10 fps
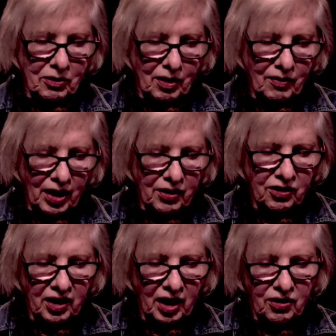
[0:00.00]
of
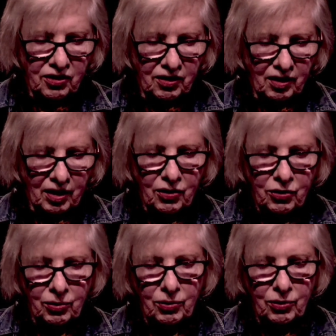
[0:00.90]
Education
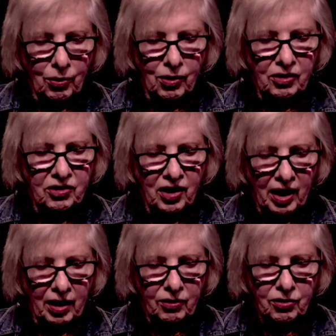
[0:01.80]
issued dog
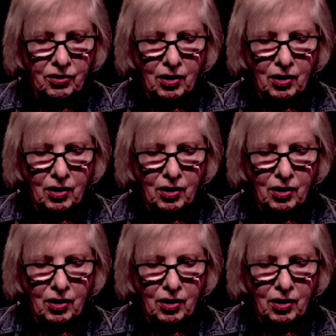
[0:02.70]
tags